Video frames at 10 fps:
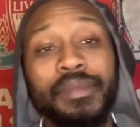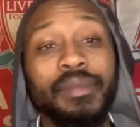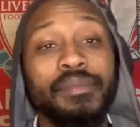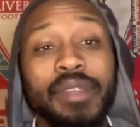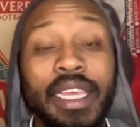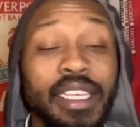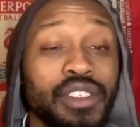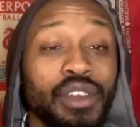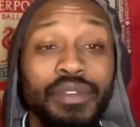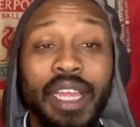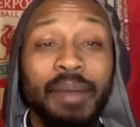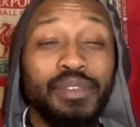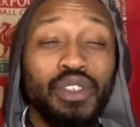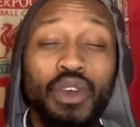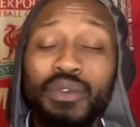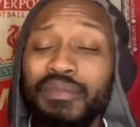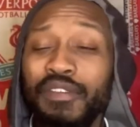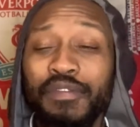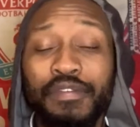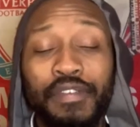Yeah, sorry, I'm so
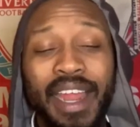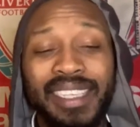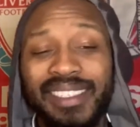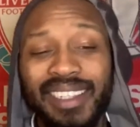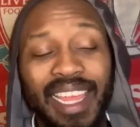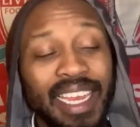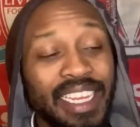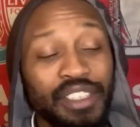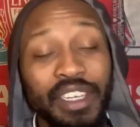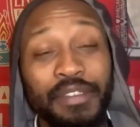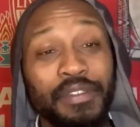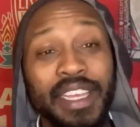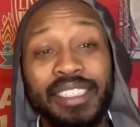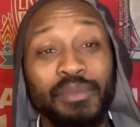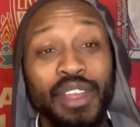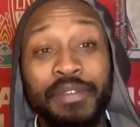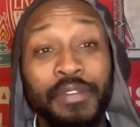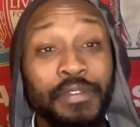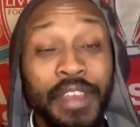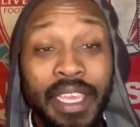frazzed, like literally frazzed. I'm not even
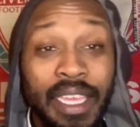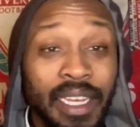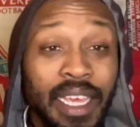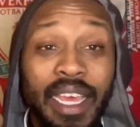thinking.